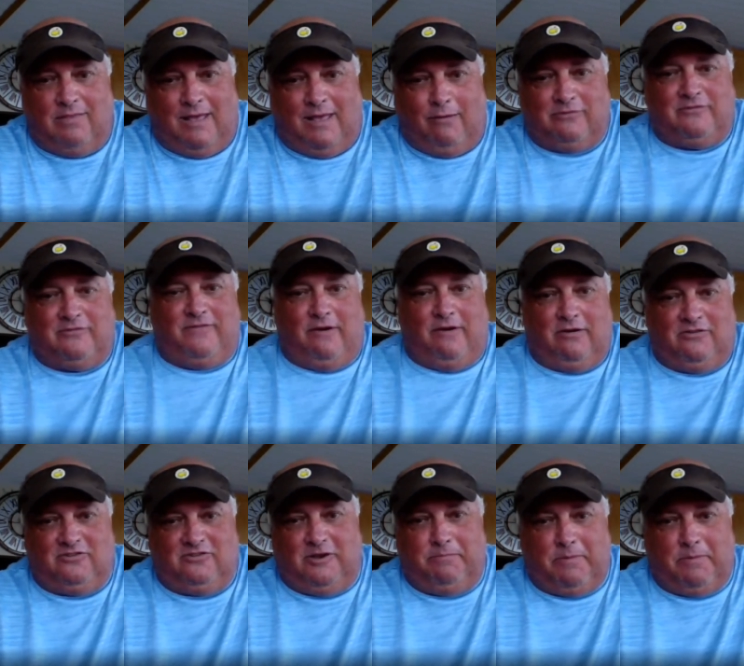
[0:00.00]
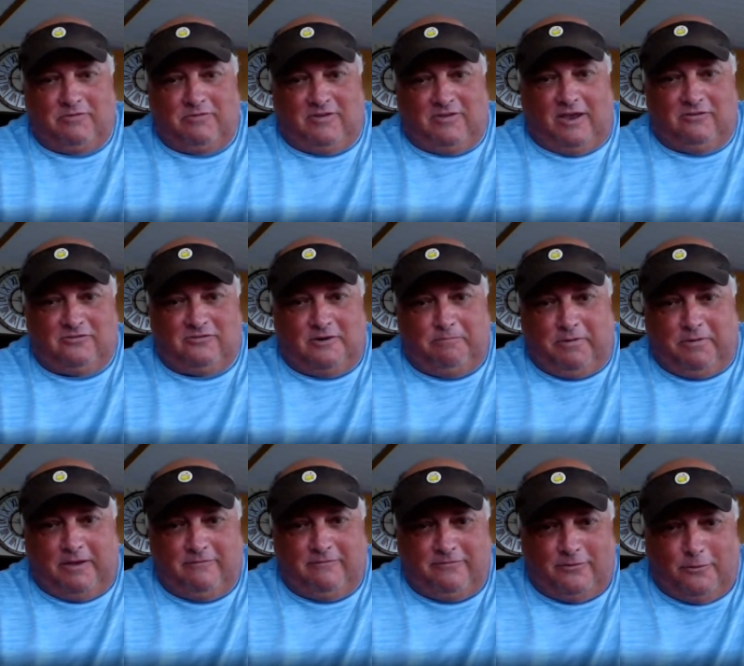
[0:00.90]
That was a very cheap imitation of
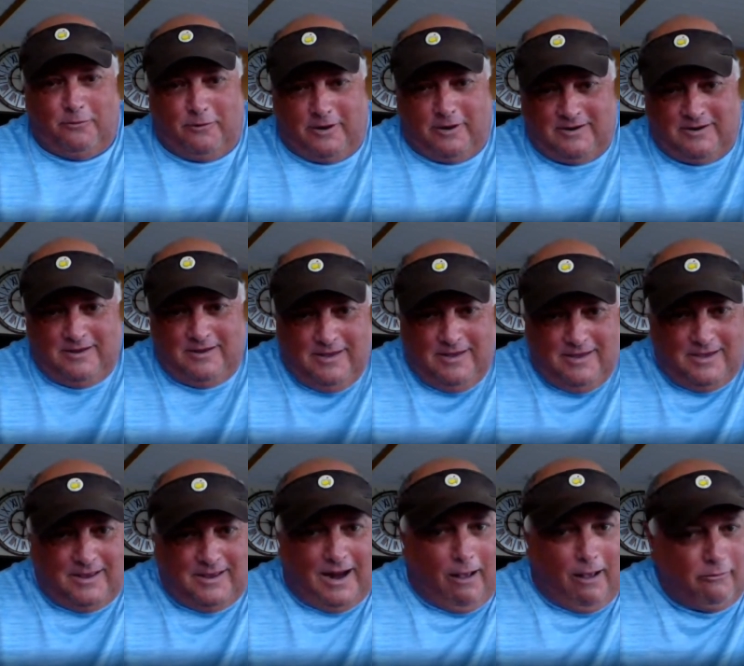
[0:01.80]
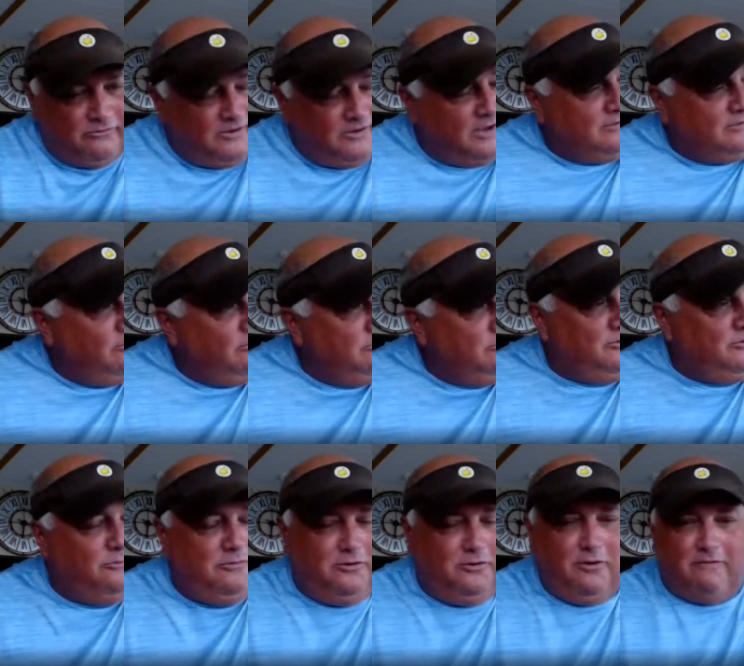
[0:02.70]
Pink Floyd and I was like,
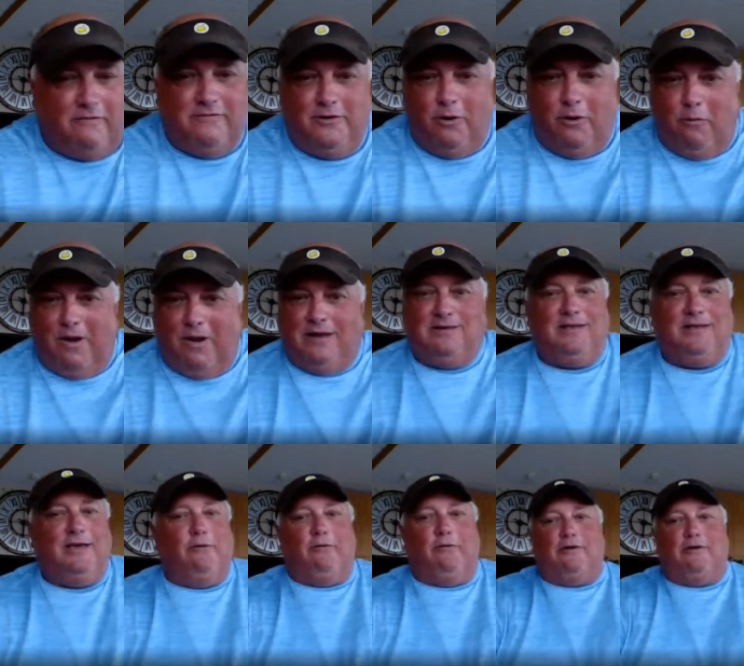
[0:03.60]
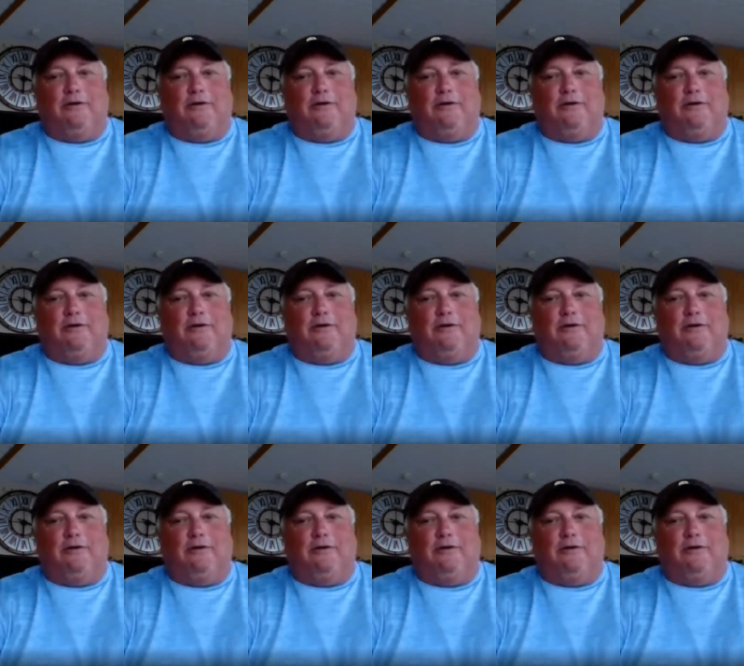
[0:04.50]
dude, you have no idea what you're